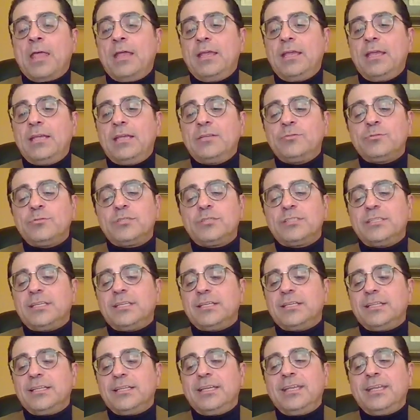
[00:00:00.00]

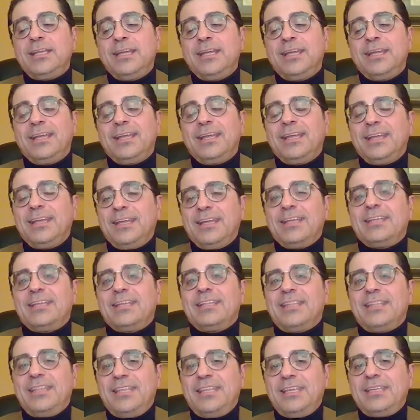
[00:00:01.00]
Interestingly,
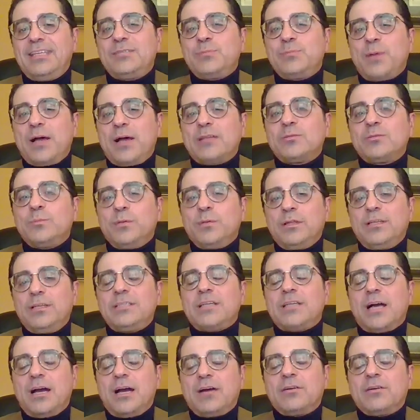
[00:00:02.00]
these possibilities
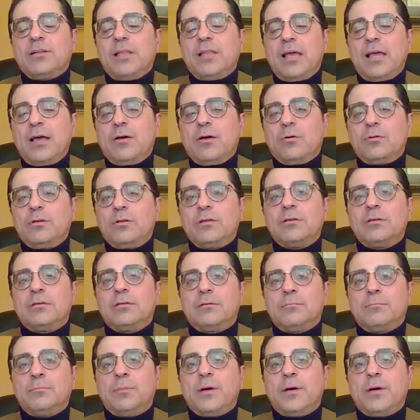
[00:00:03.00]
are allowed
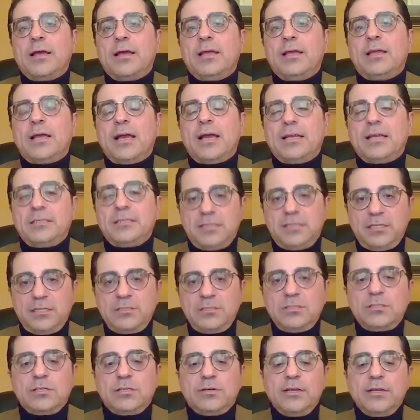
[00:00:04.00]
by
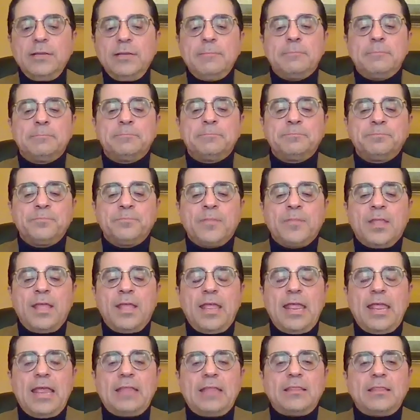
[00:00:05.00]
Einstein's theory.
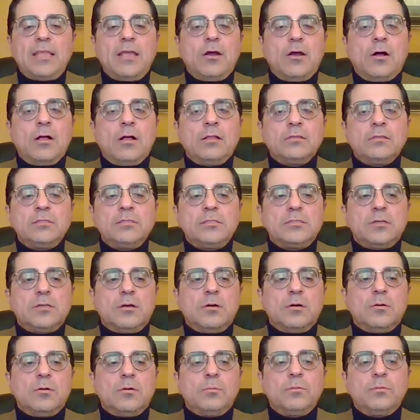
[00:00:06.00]
And they
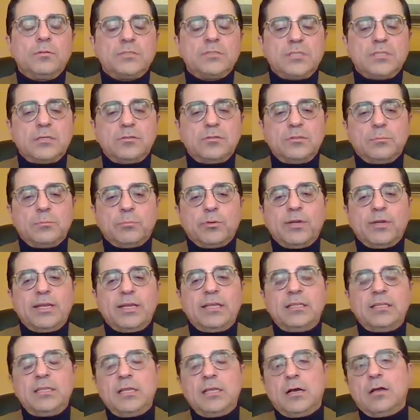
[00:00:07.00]
also start to bring
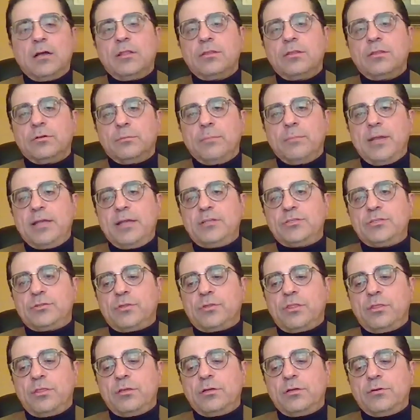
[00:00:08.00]
in the other major
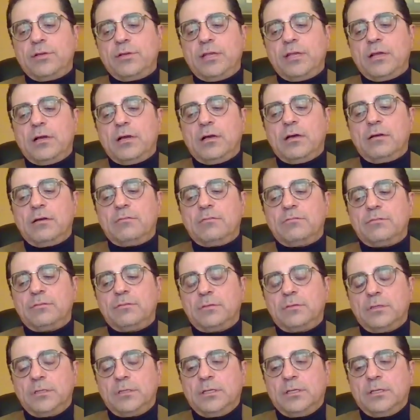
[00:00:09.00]
theory of
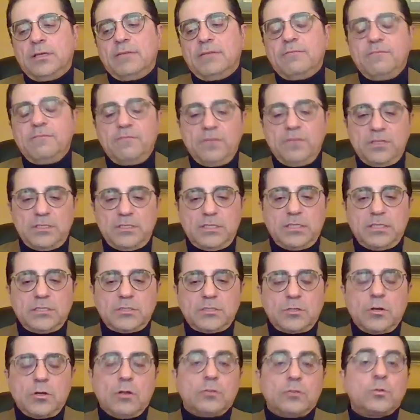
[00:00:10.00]
physics
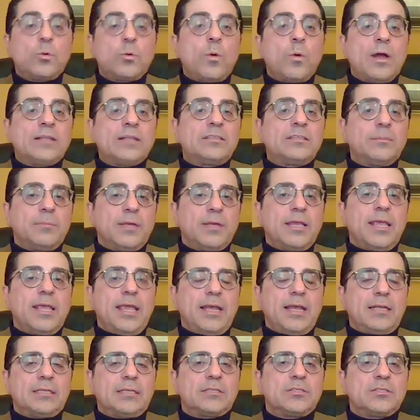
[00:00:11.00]
called quantum
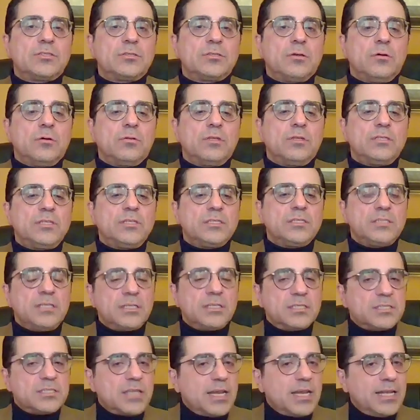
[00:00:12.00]
mechanics. So this is an
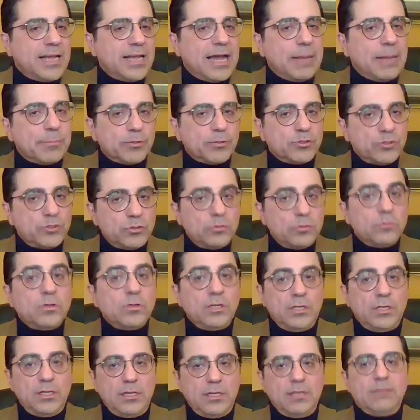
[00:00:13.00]
exciting
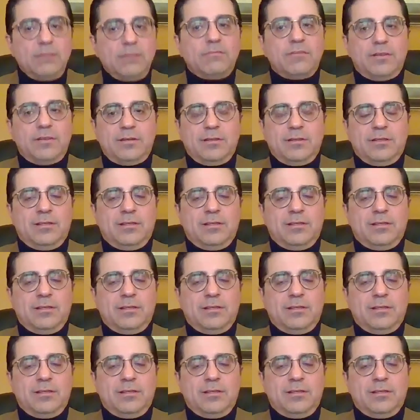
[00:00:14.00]
opportunity, even.